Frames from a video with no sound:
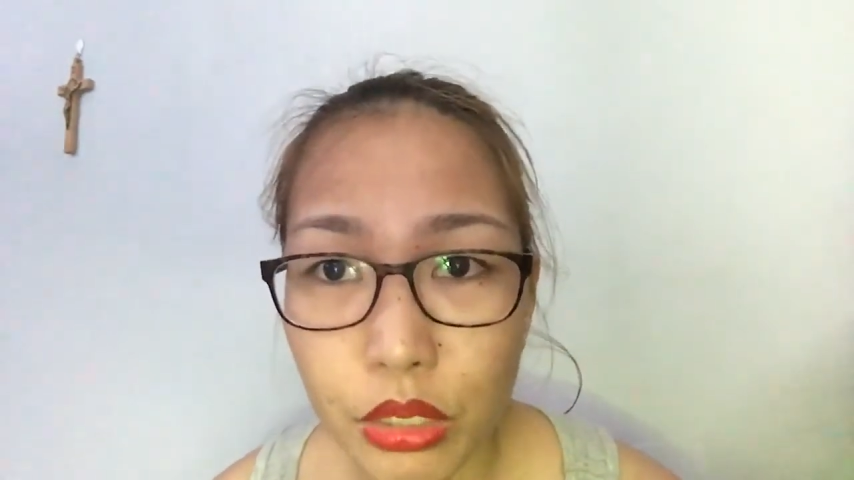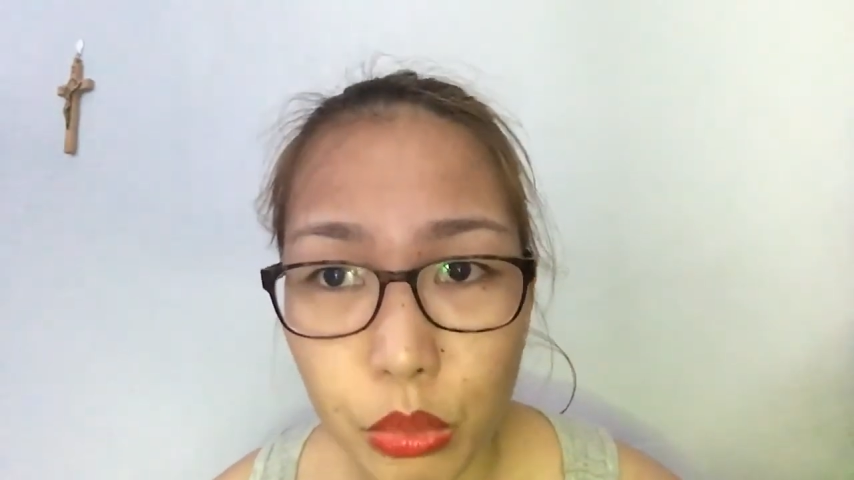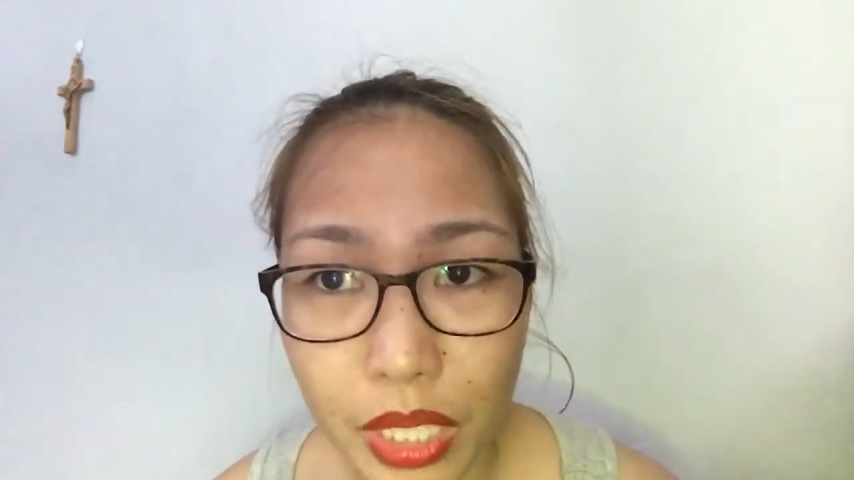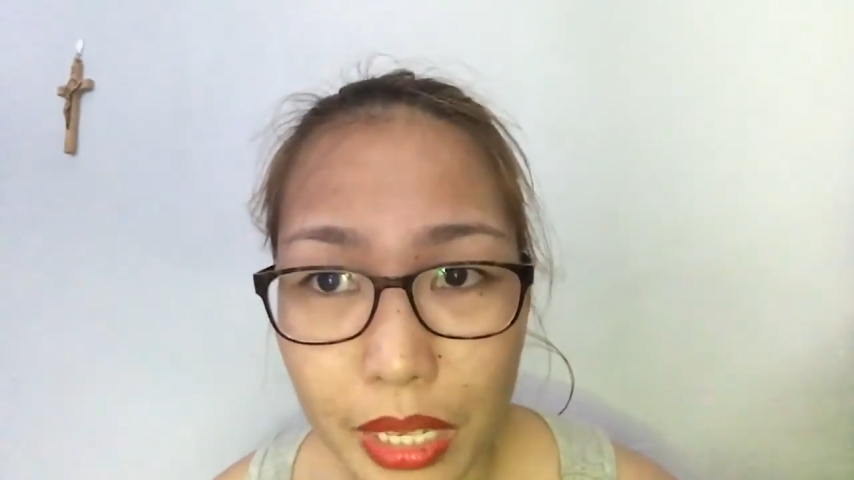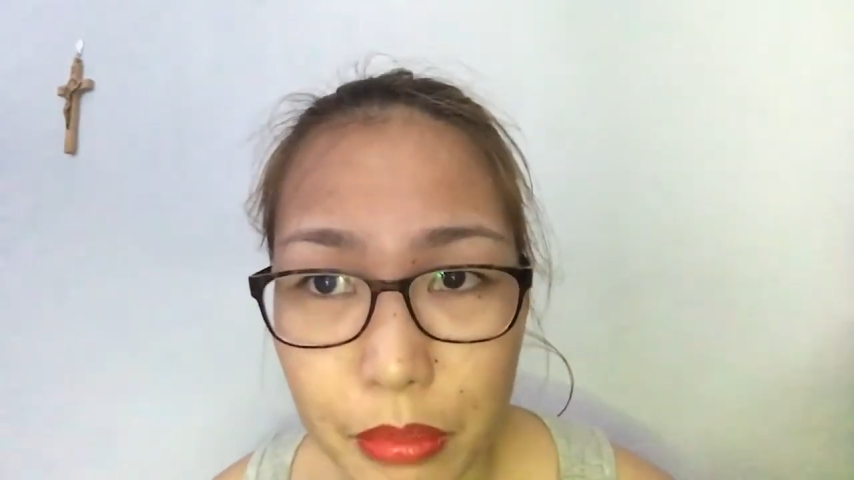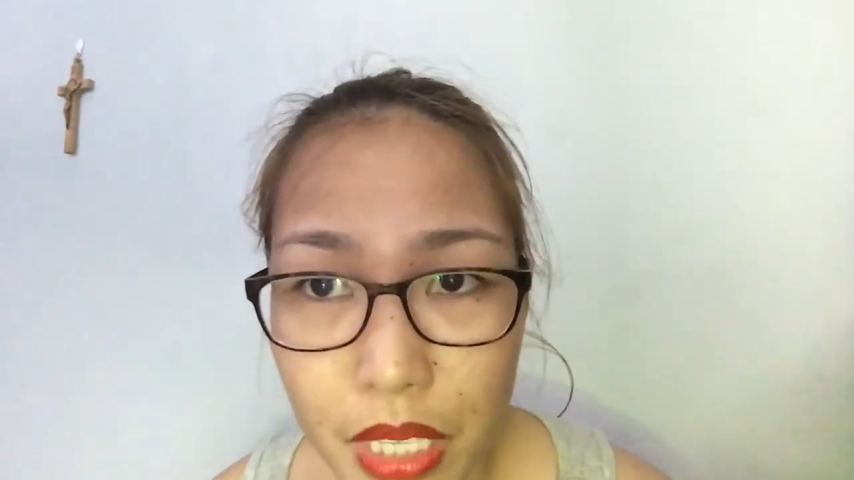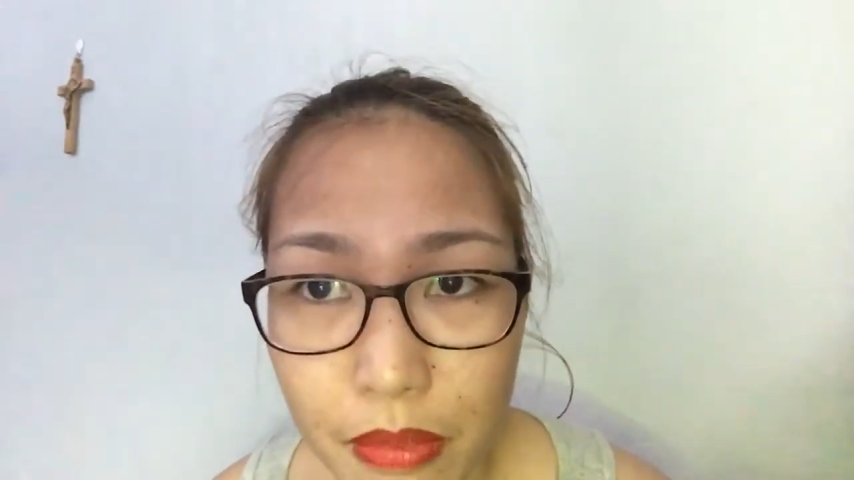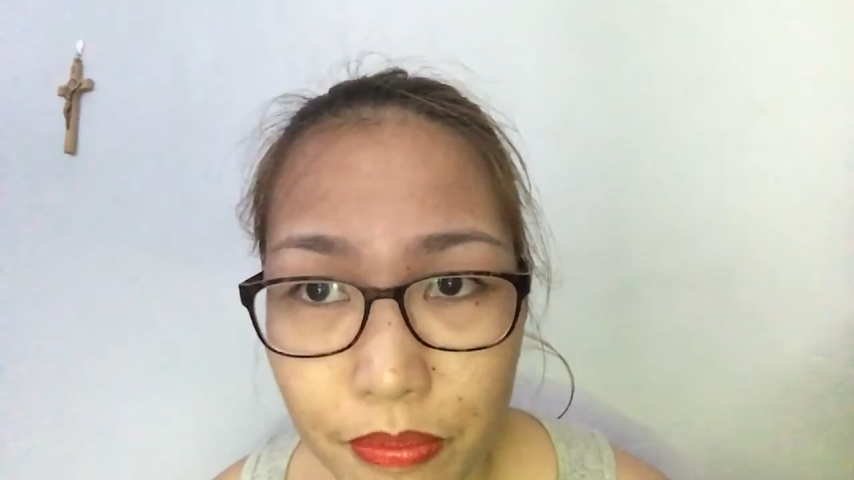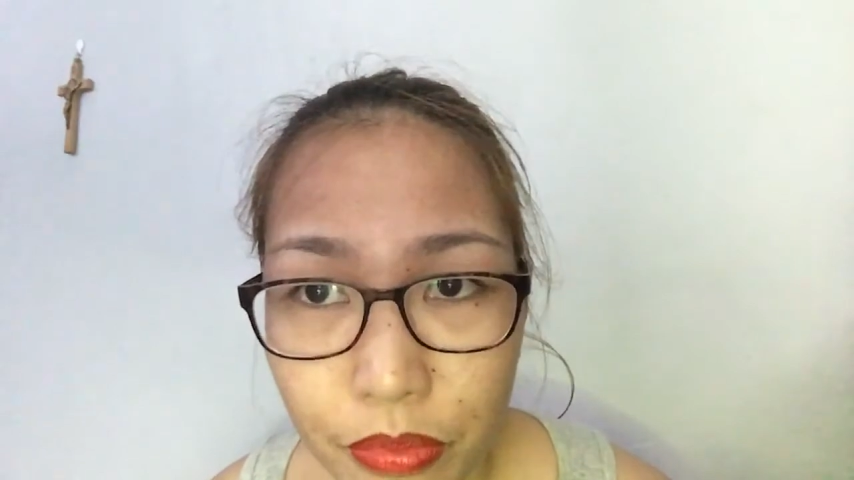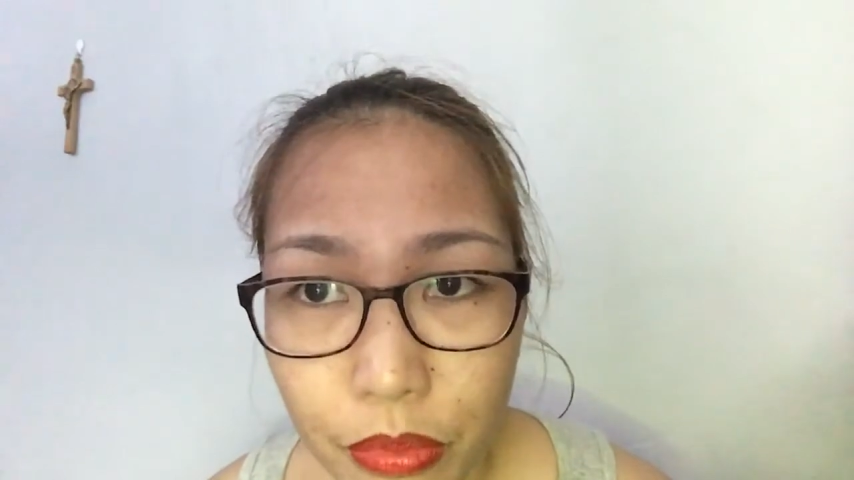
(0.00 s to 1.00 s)
tone like me
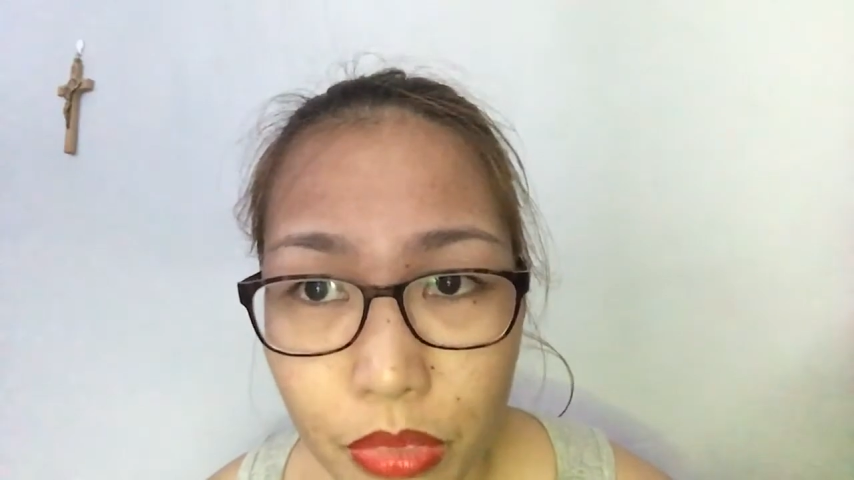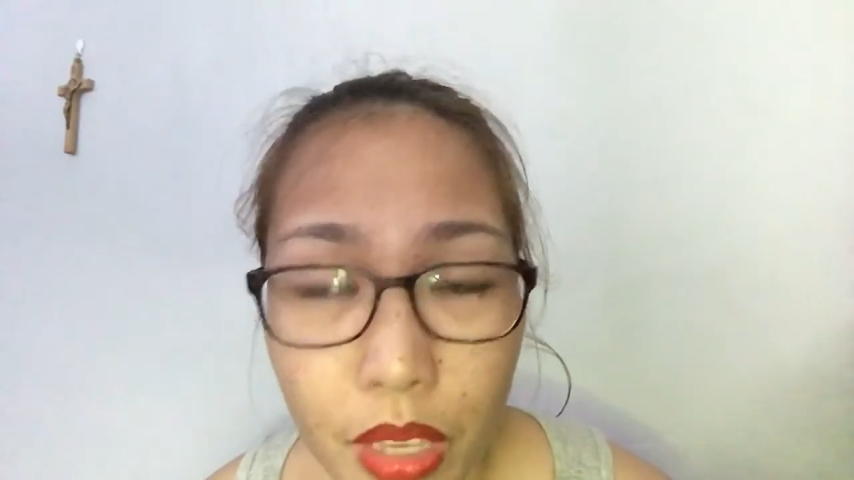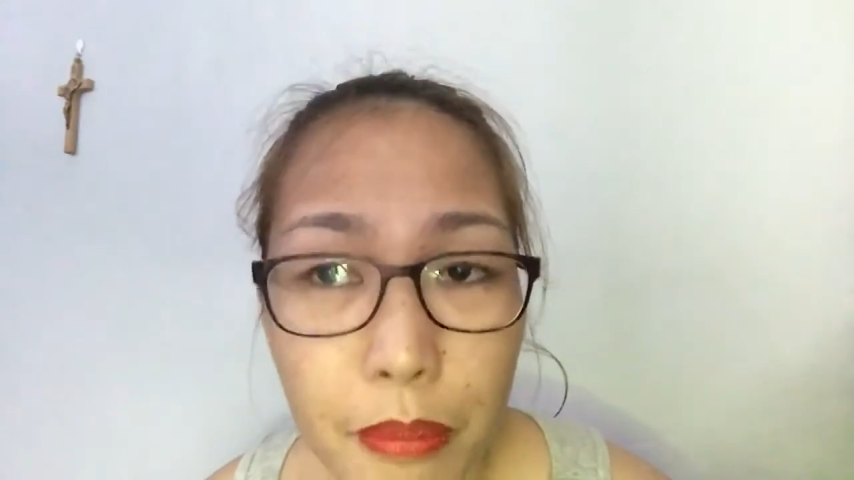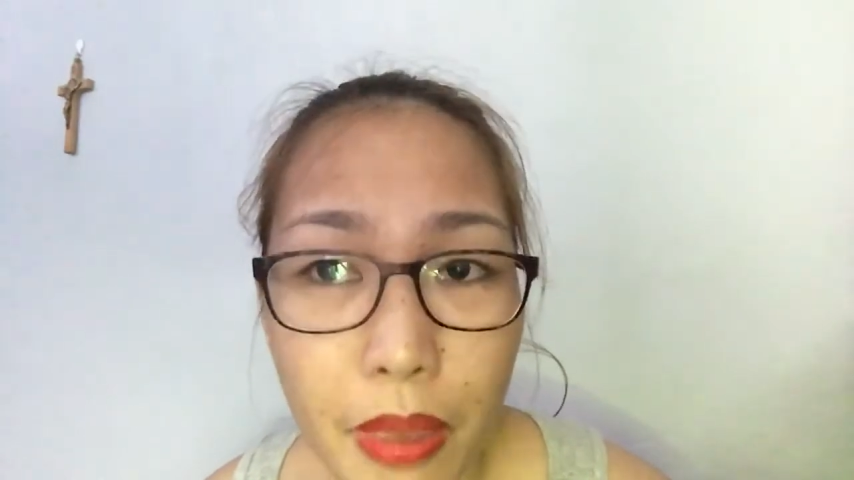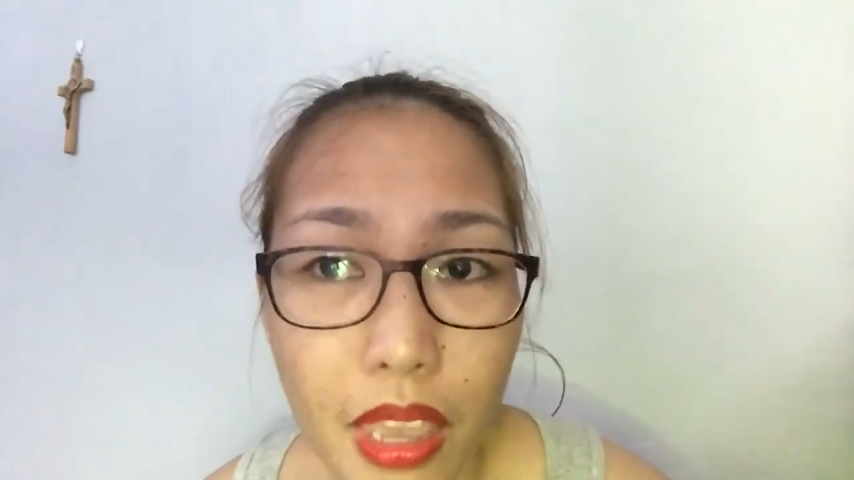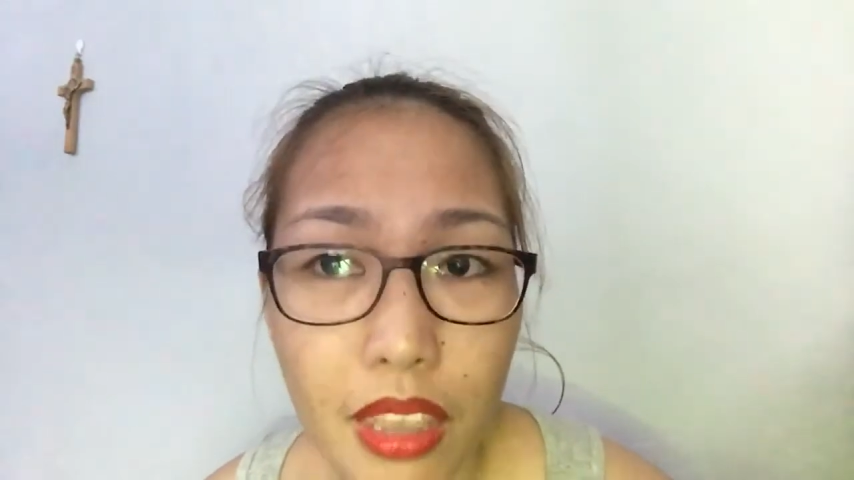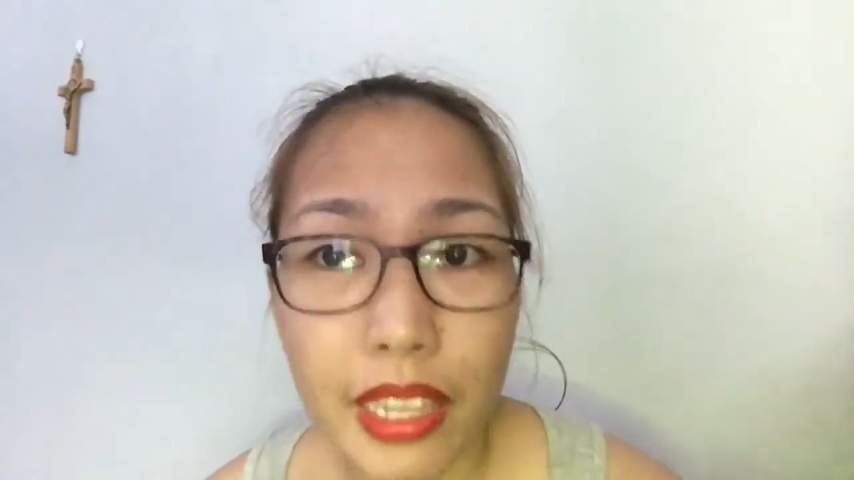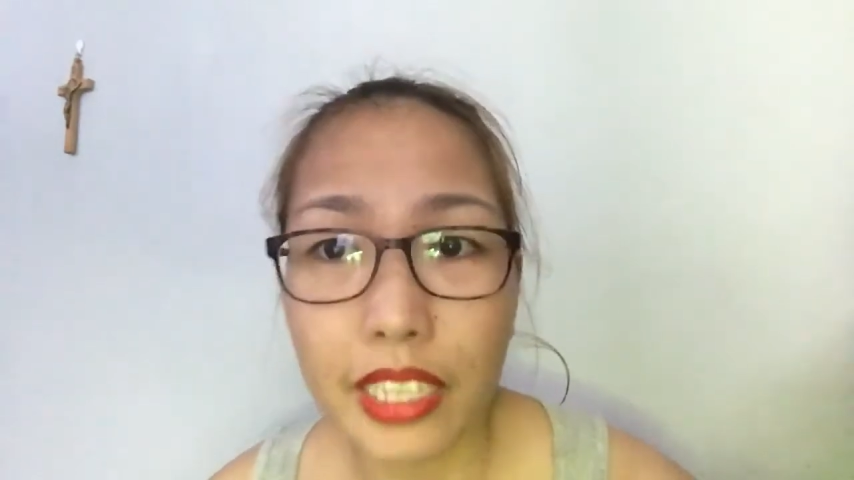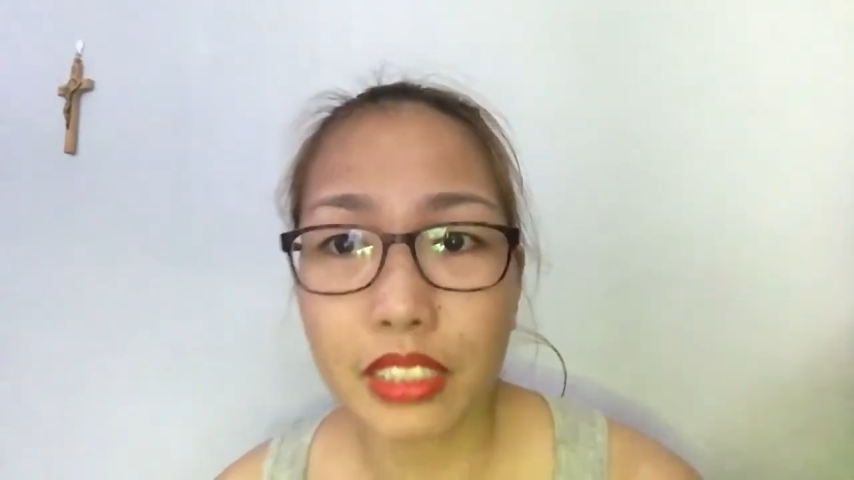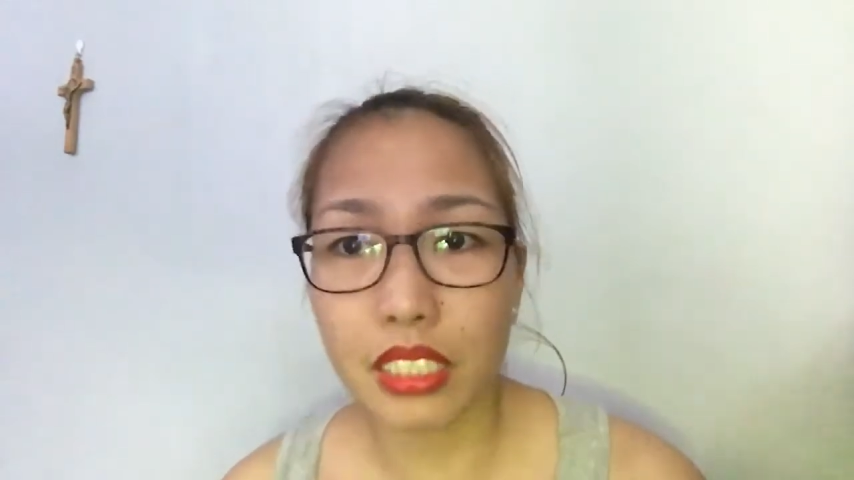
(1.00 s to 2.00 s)
may
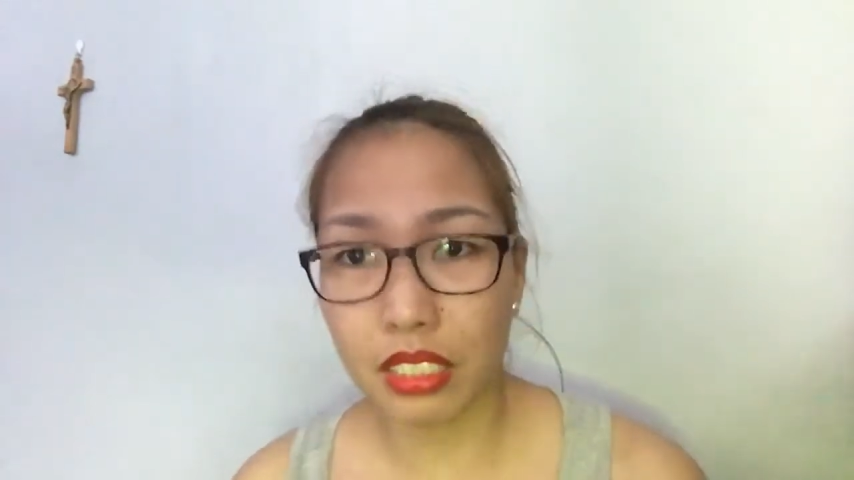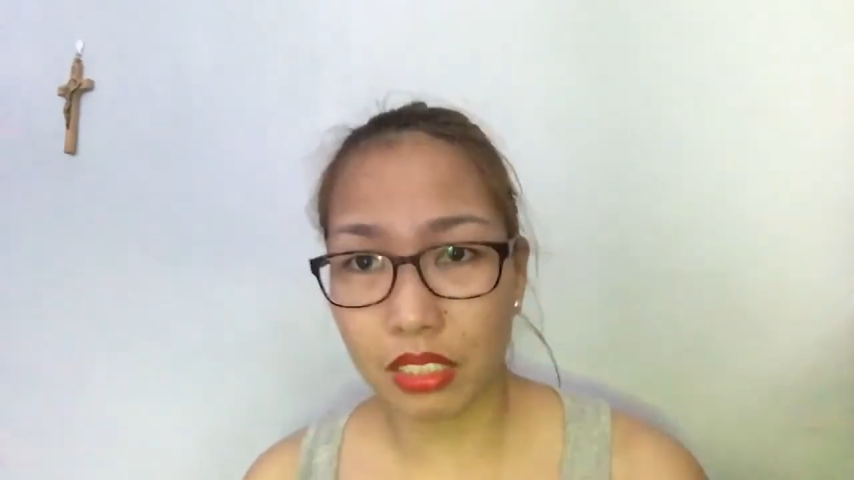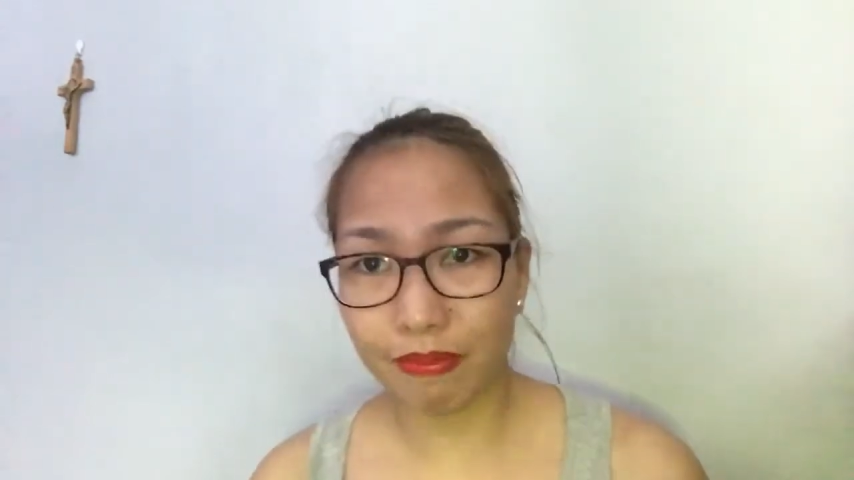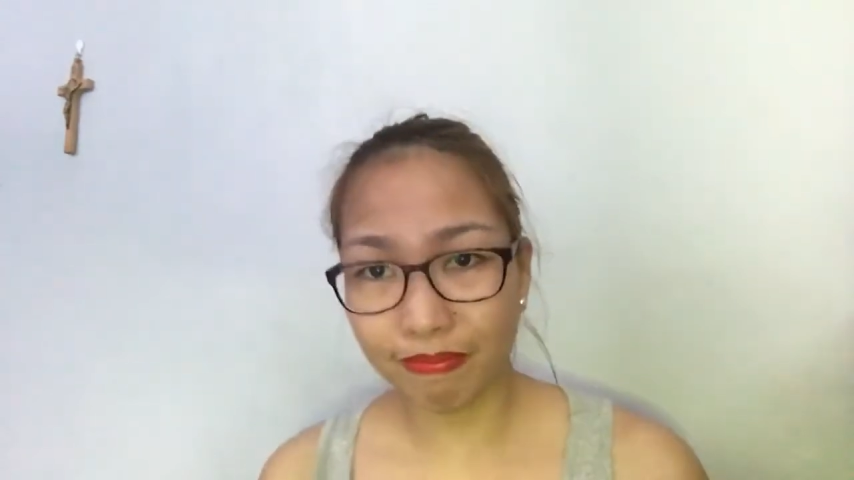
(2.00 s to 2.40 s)
like this.